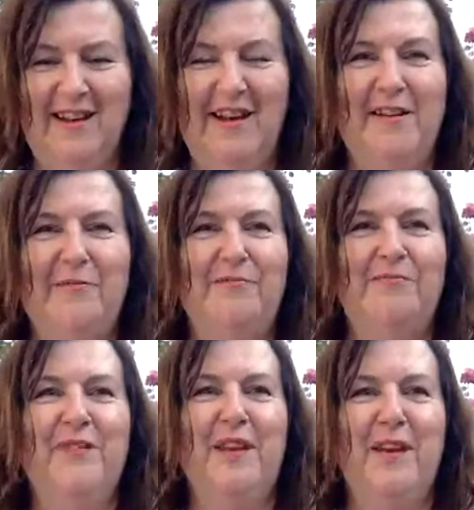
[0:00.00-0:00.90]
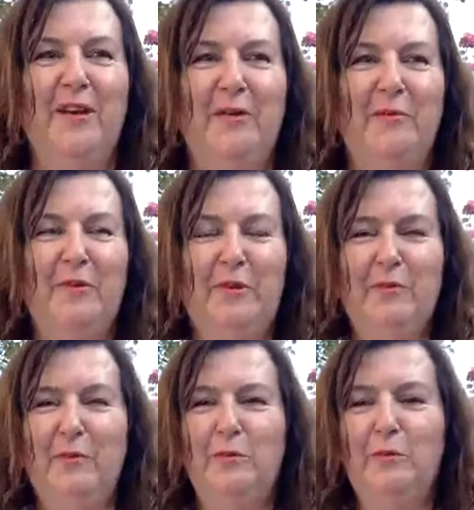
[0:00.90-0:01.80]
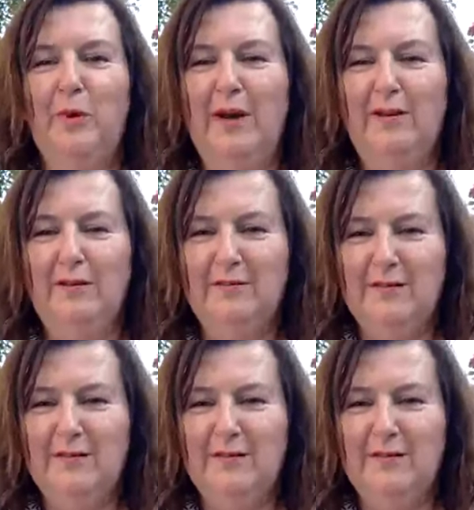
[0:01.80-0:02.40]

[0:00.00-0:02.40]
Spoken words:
I hope that you're all well.